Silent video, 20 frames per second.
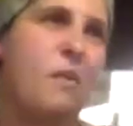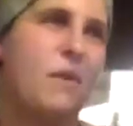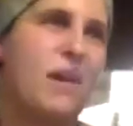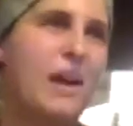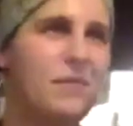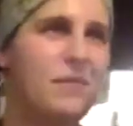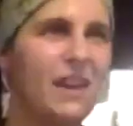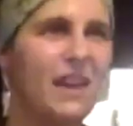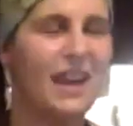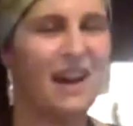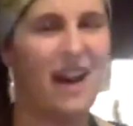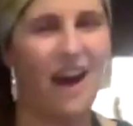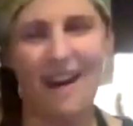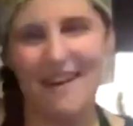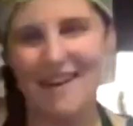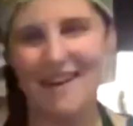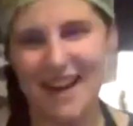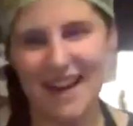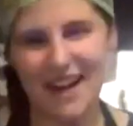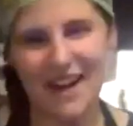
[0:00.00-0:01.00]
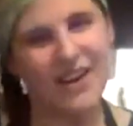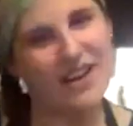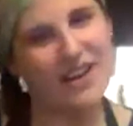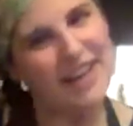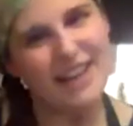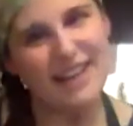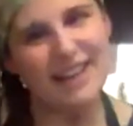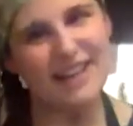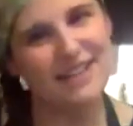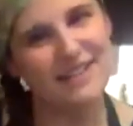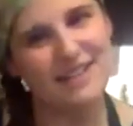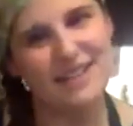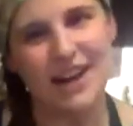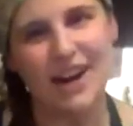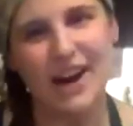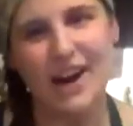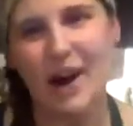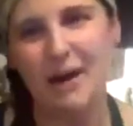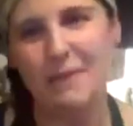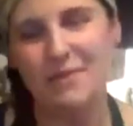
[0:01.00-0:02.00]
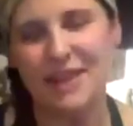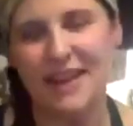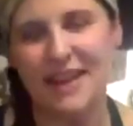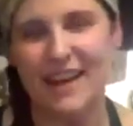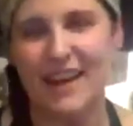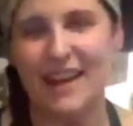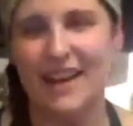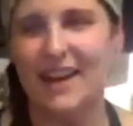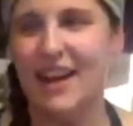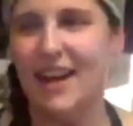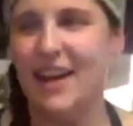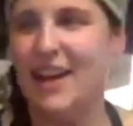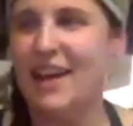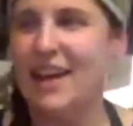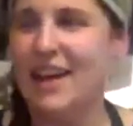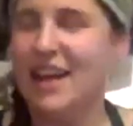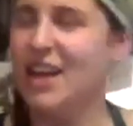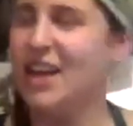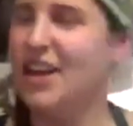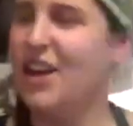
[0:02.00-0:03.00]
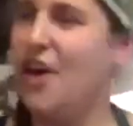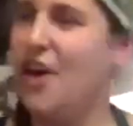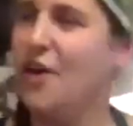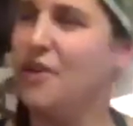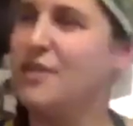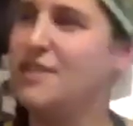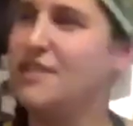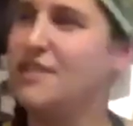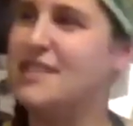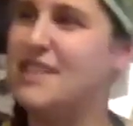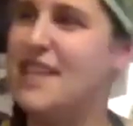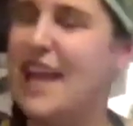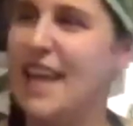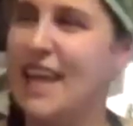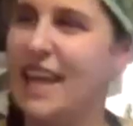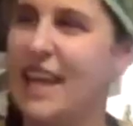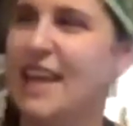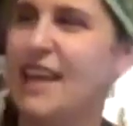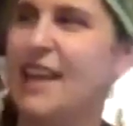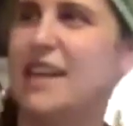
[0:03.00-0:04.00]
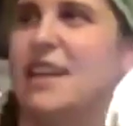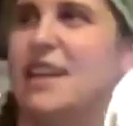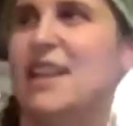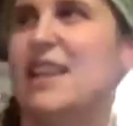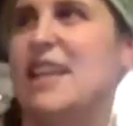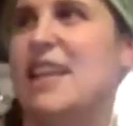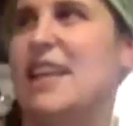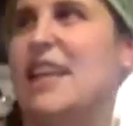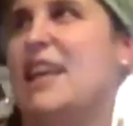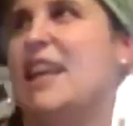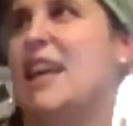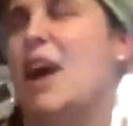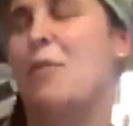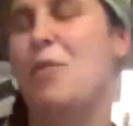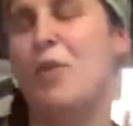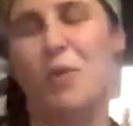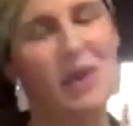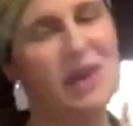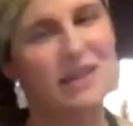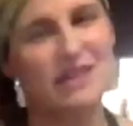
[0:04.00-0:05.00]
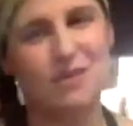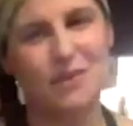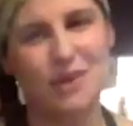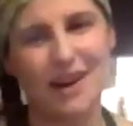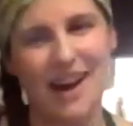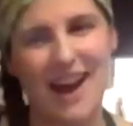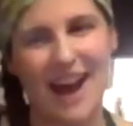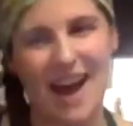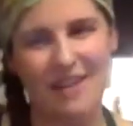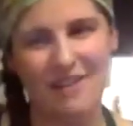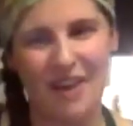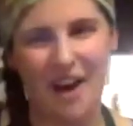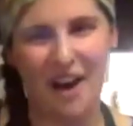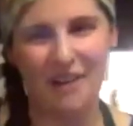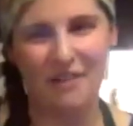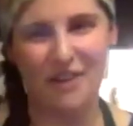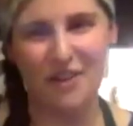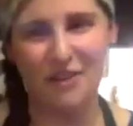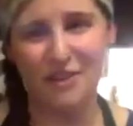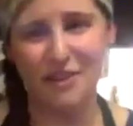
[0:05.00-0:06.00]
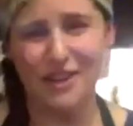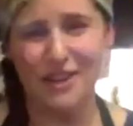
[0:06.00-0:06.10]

thinking holiday cooking this year, I'm thinking, taking the couple weeks we're going to have off and really